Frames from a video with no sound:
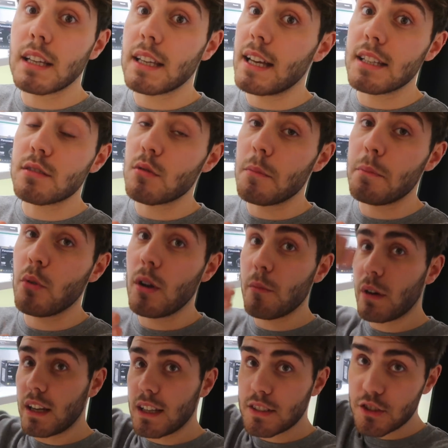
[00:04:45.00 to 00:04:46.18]
It gets to a
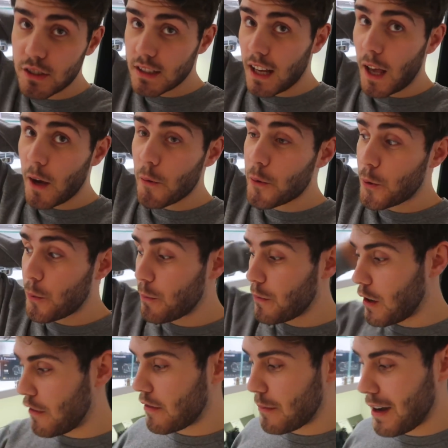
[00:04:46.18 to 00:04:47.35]
point when it's just like
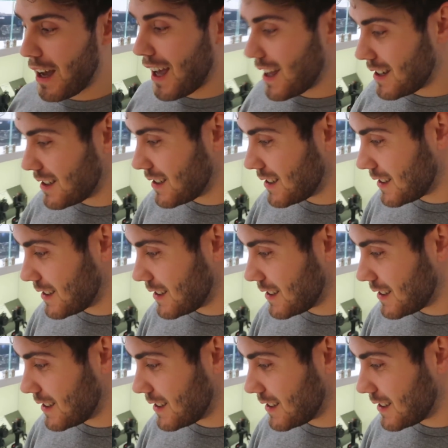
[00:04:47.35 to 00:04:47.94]
whew, over my head.